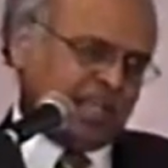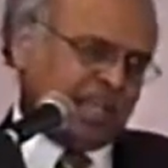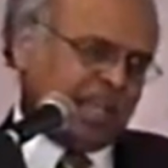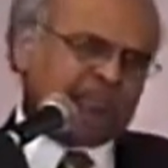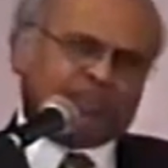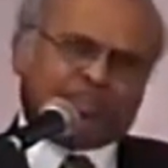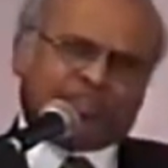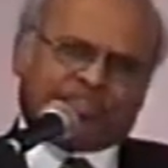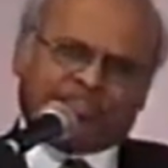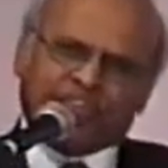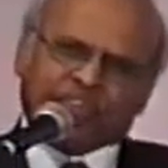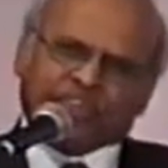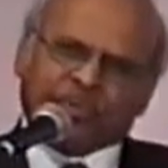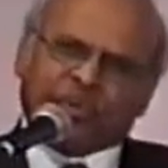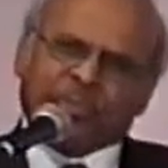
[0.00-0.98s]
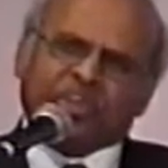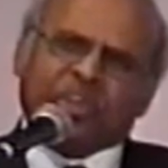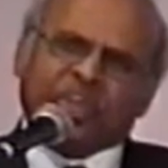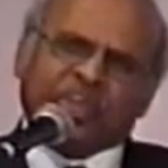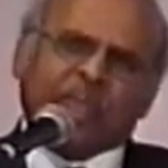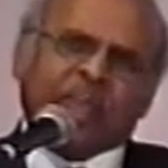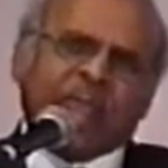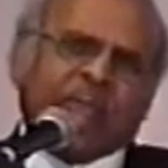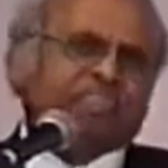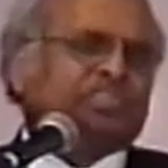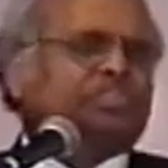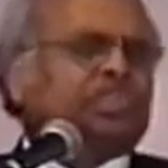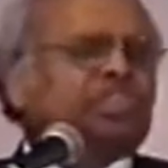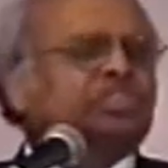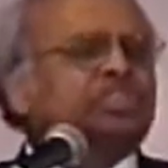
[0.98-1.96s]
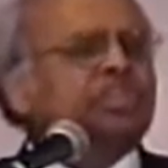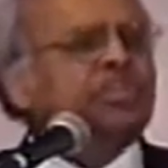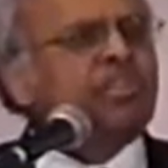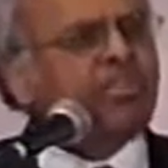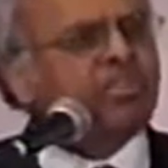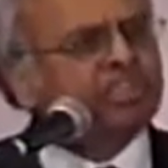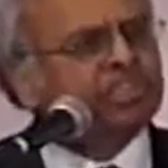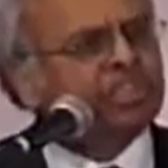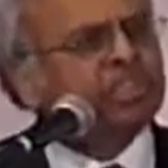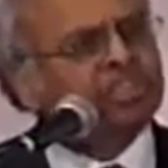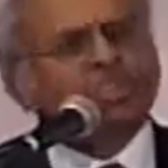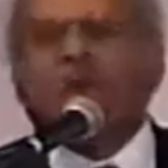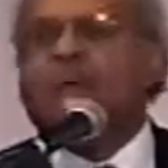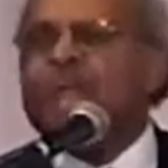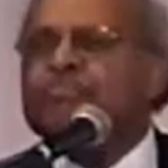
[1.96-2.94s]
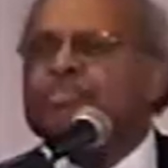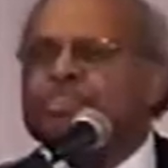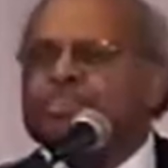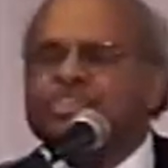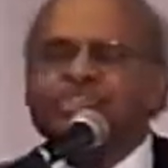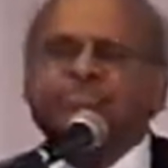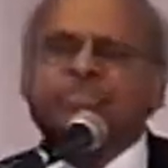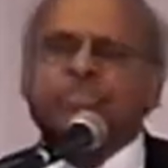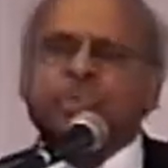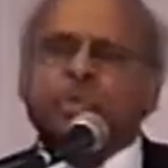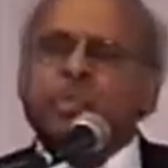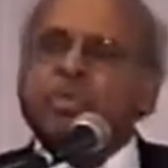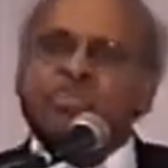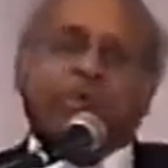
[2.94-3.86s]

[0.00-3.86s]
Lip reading: If you think you're here as just another church, I have news for you.